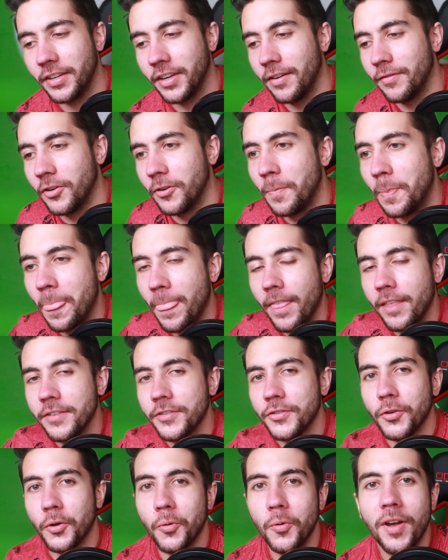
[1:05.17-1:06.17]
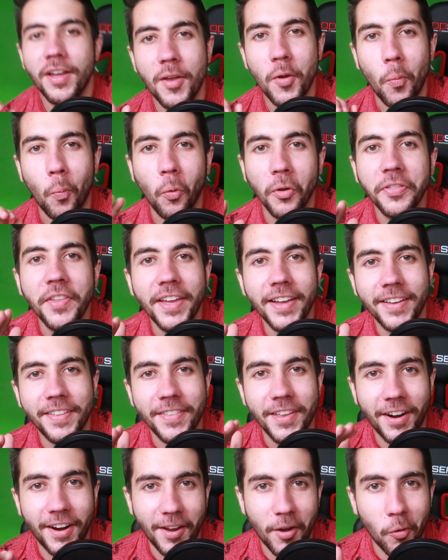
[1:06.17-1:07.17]
thing ever? So, one thing
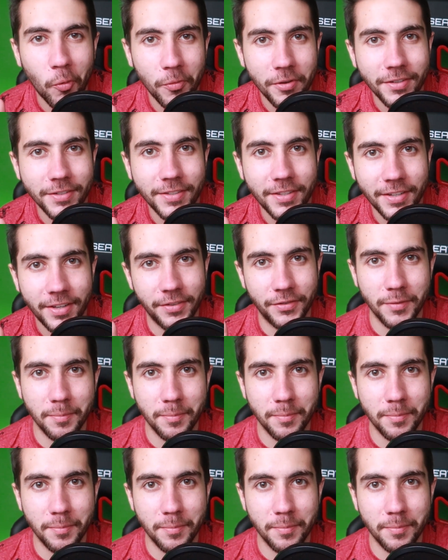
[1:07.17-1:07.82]
that I always think